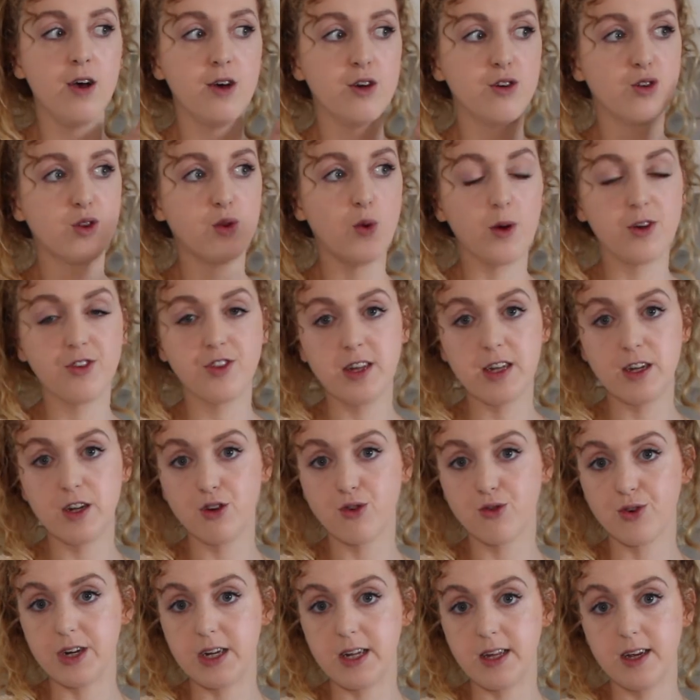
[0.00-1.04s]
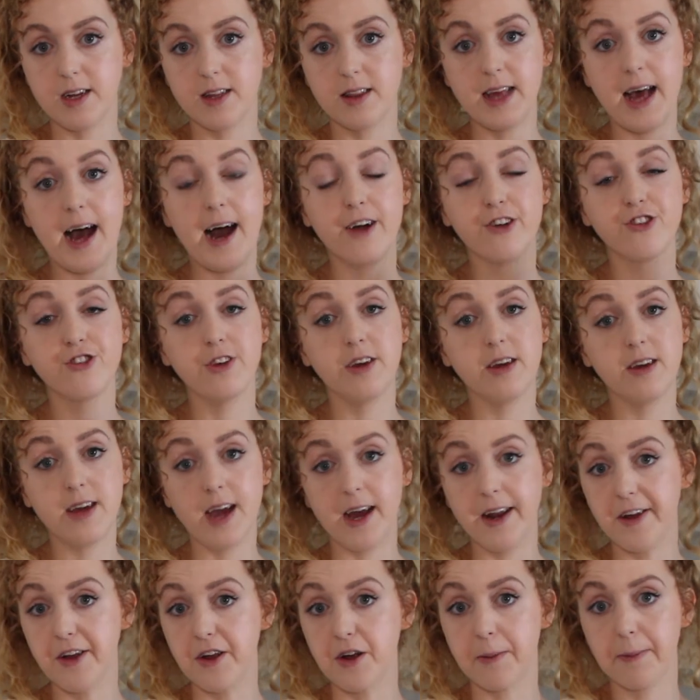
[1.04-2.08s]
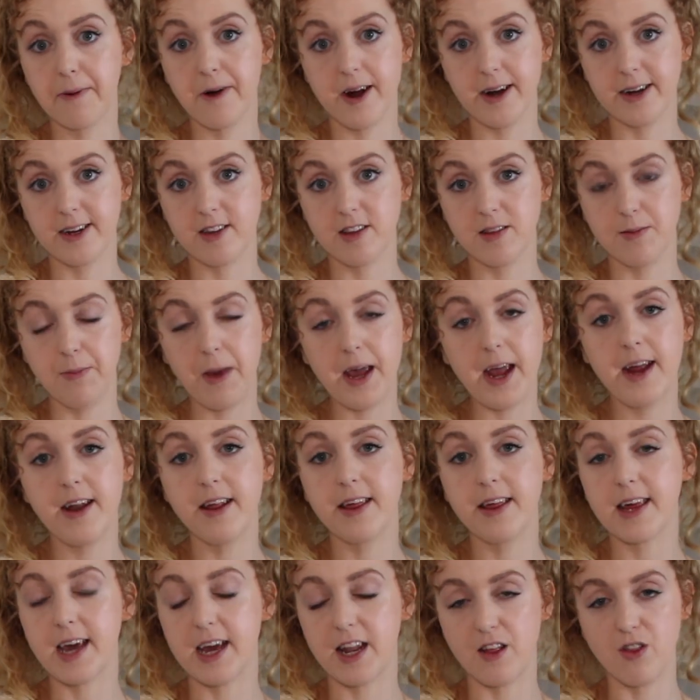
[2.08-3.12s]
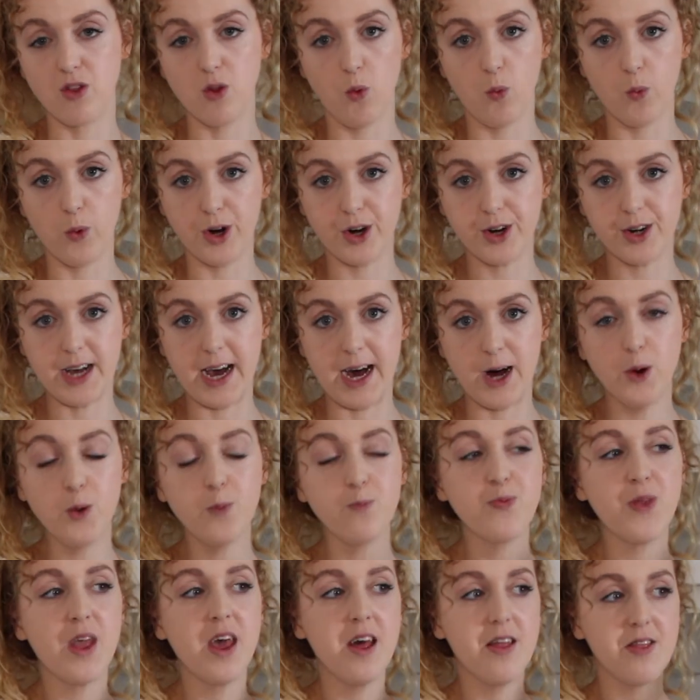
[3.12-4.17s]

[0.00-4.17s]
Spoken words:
sourcing ingredients, actually getting your products made and getting the word out.